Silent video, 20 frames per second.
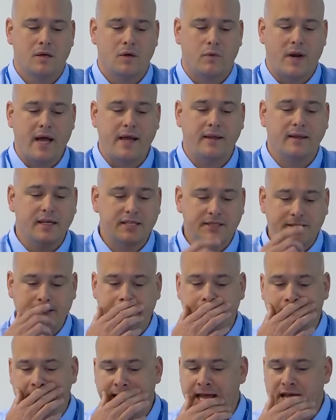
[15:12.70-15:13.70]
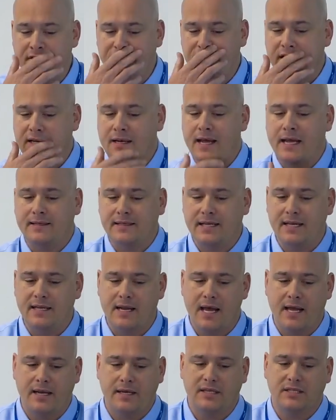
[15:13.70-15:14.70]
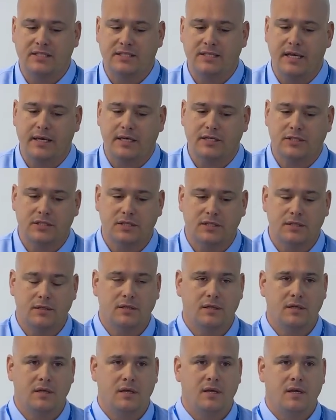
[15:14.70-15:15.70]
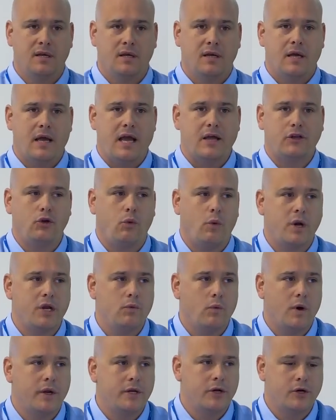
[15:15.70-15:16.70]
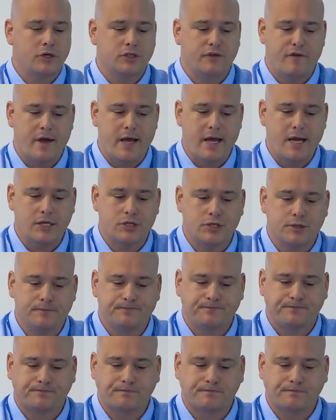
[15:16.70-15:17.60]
When I enlisted in the Navy in 1996, at 21 years of age,